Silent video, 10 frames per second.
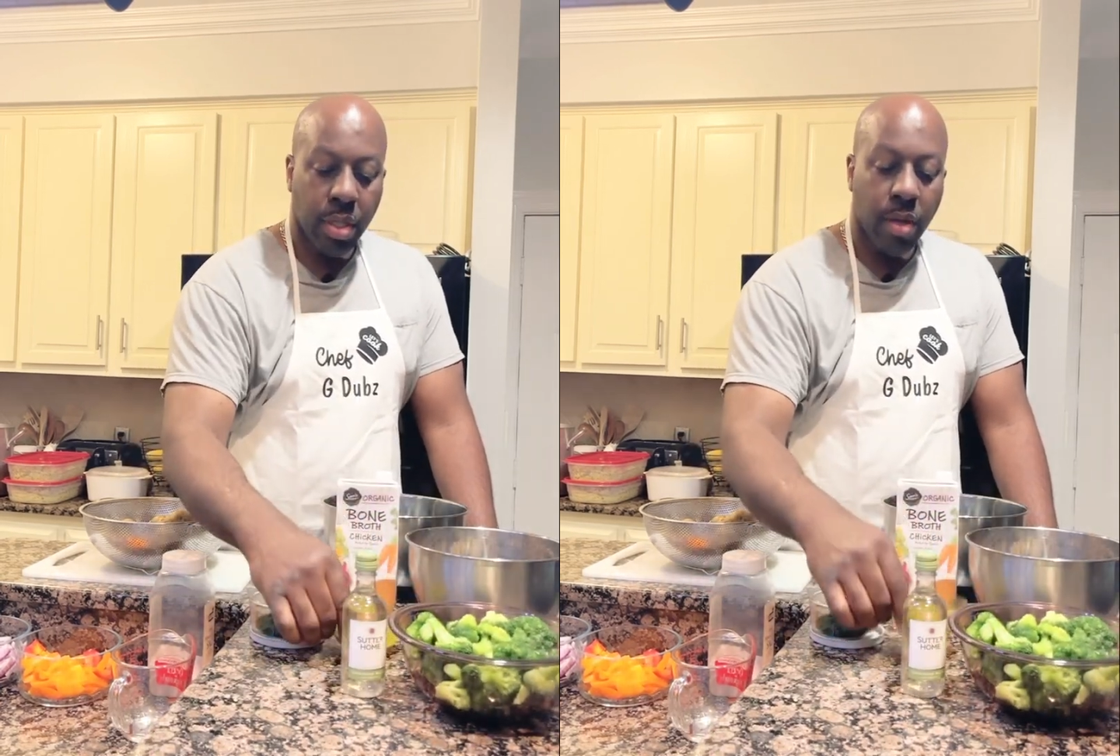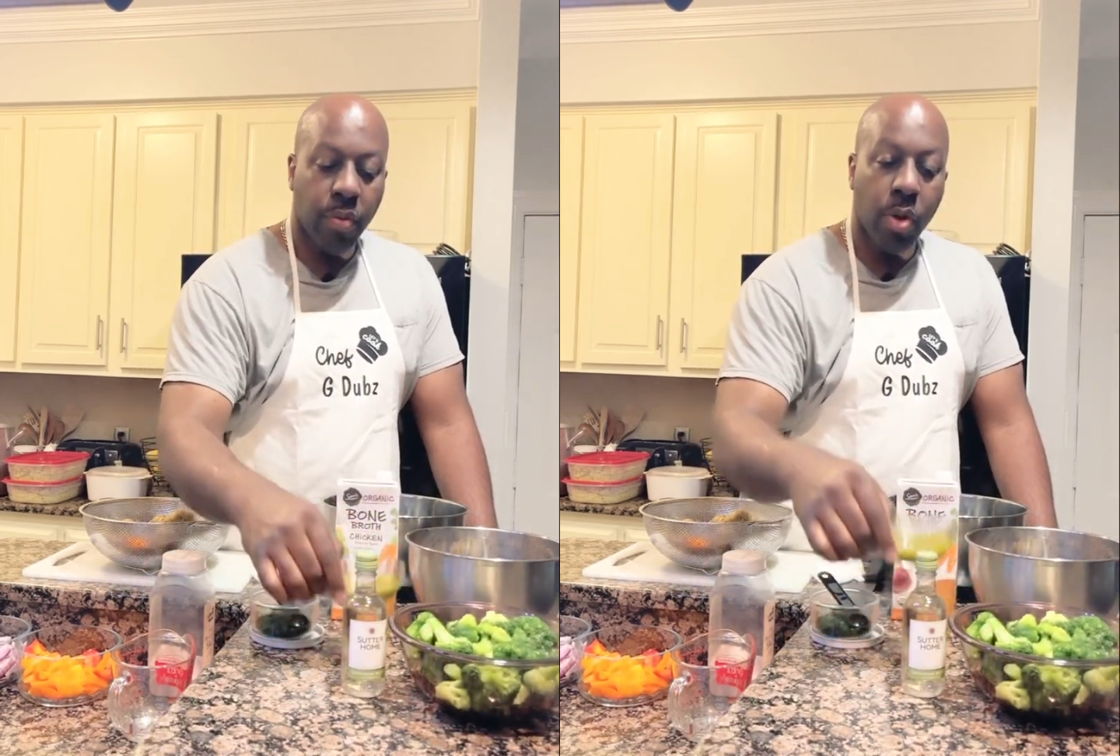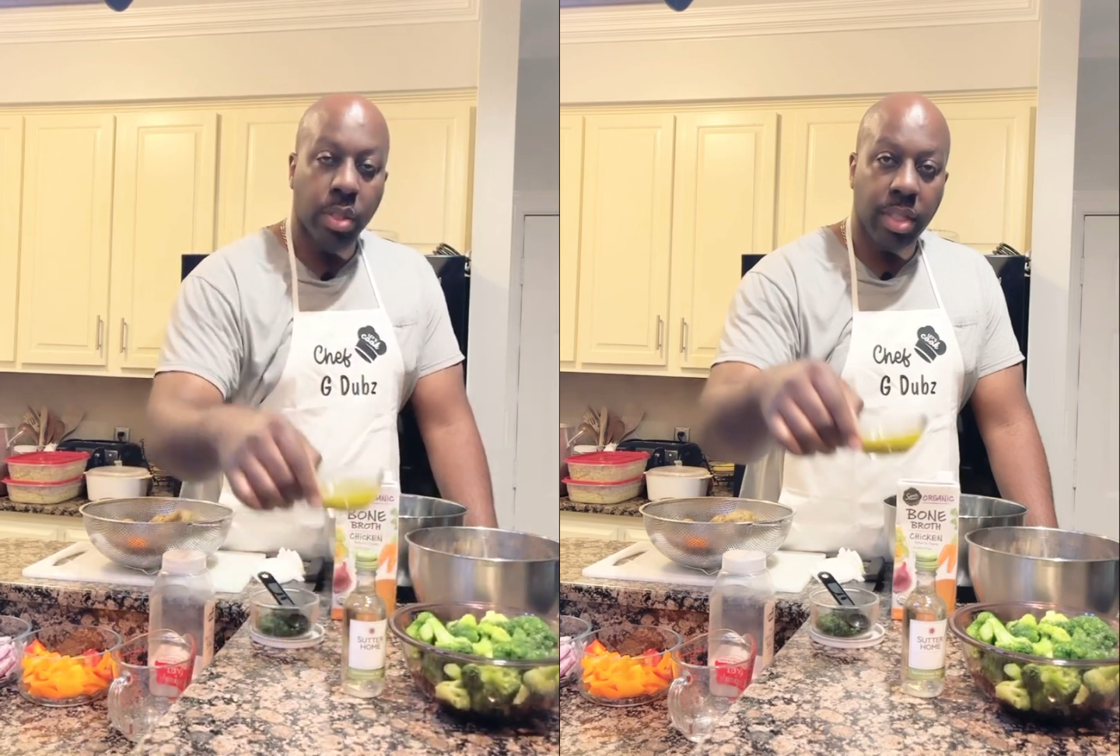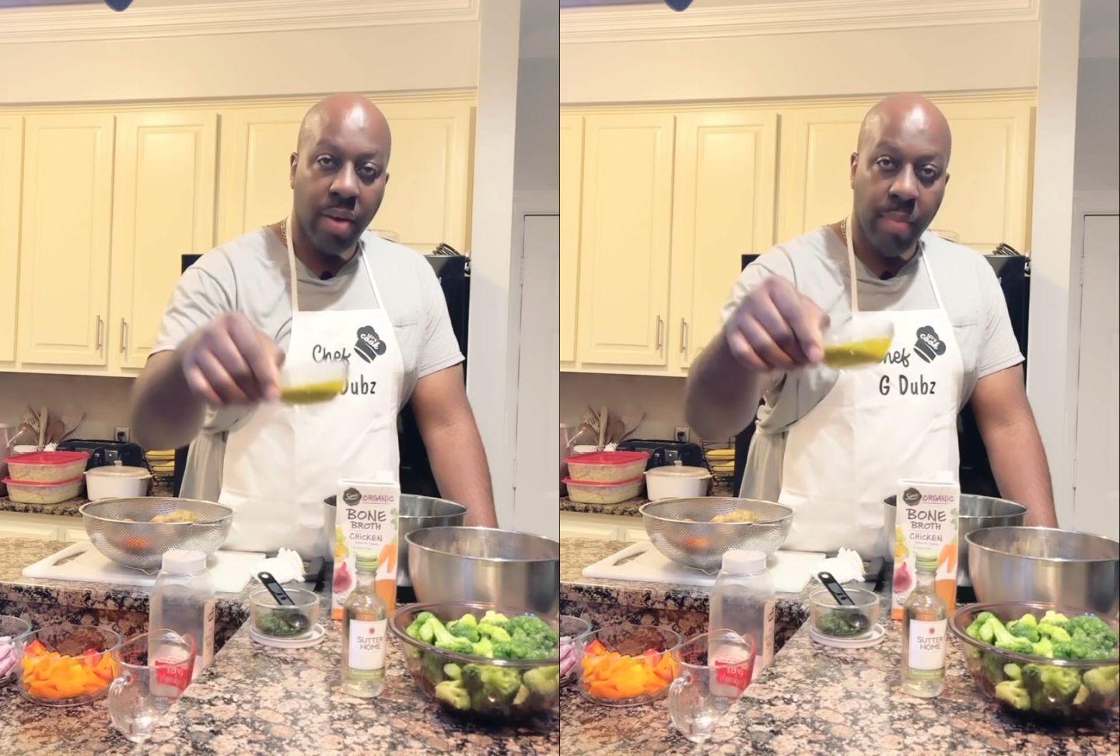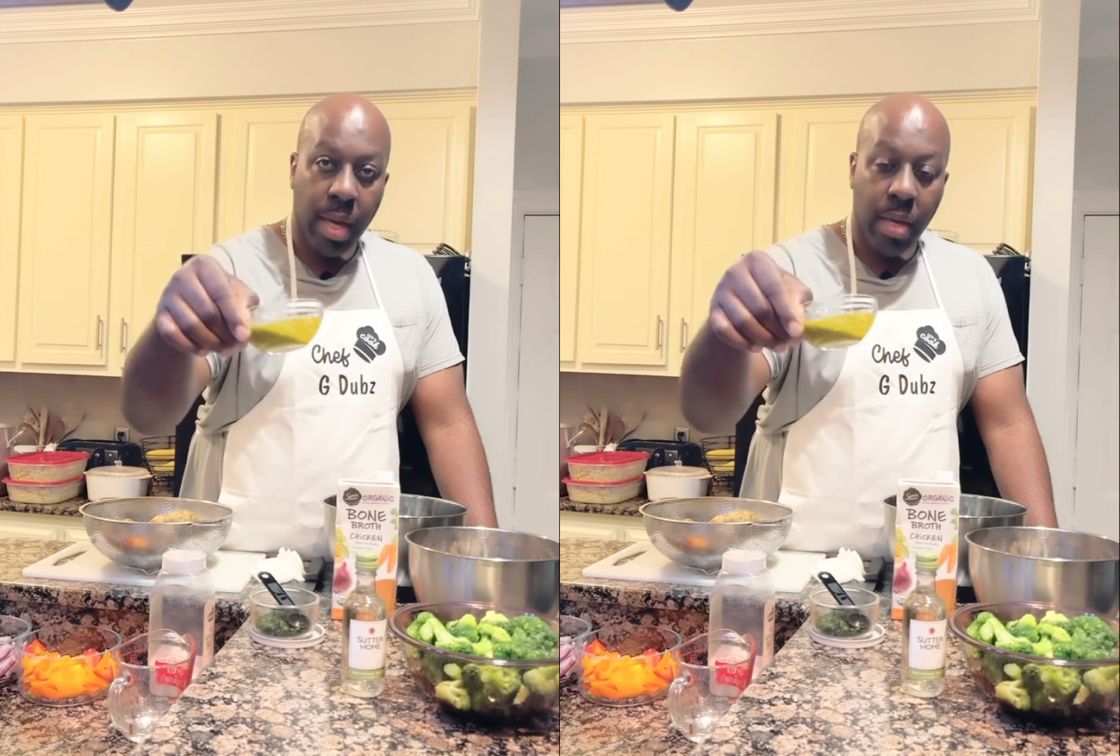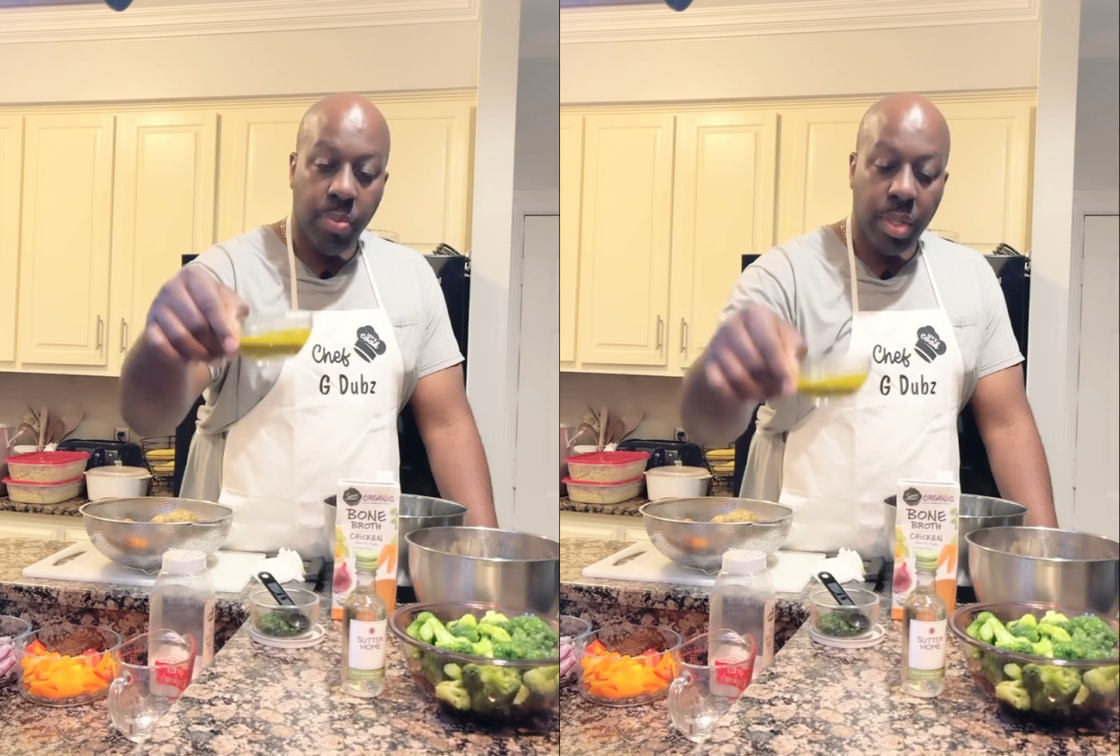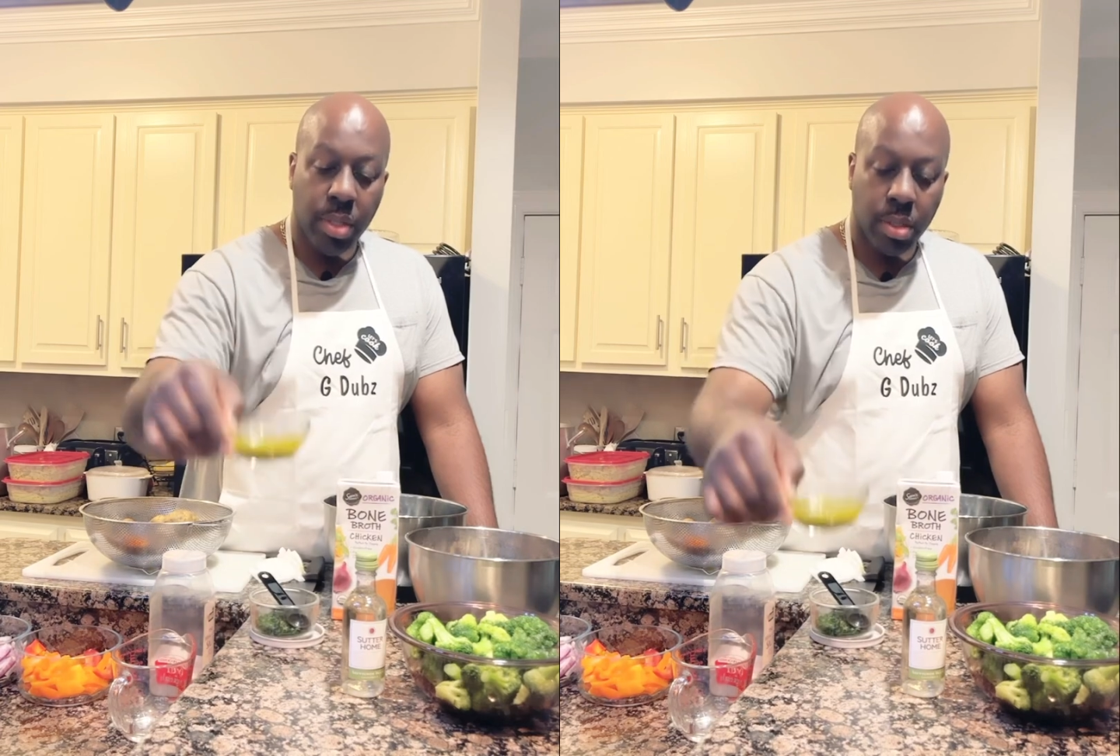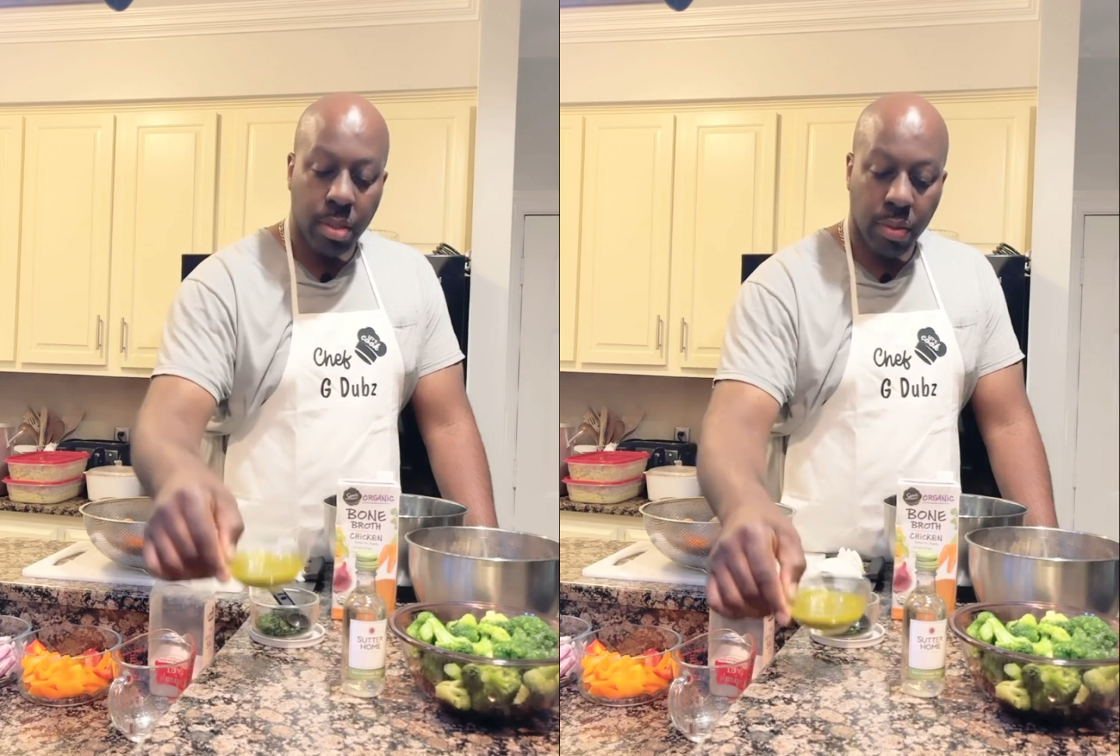Of course, I have my Èpís.